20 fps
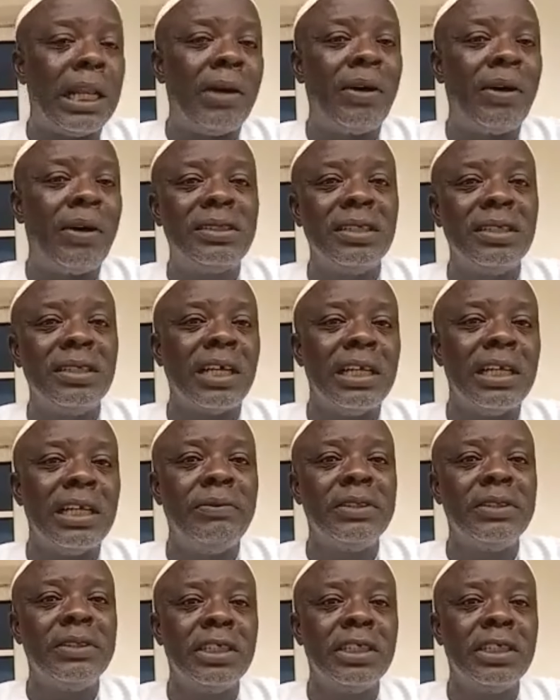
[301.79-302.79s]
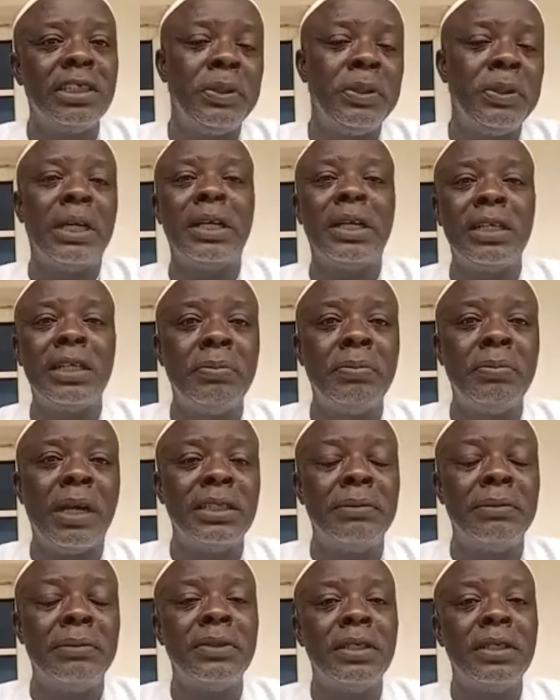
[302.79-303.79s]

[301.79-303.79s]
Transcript: Allowances and everything is paid directly by